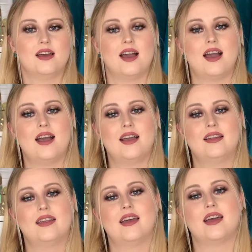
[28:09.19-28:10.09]

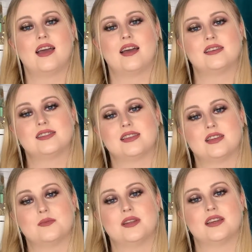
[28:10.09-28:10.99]
And I'll see
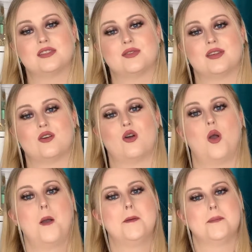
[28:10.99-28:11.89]
you in my next
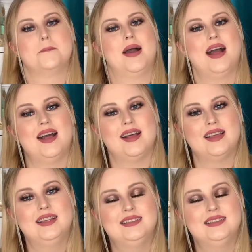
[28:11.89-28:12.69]
video. Bye!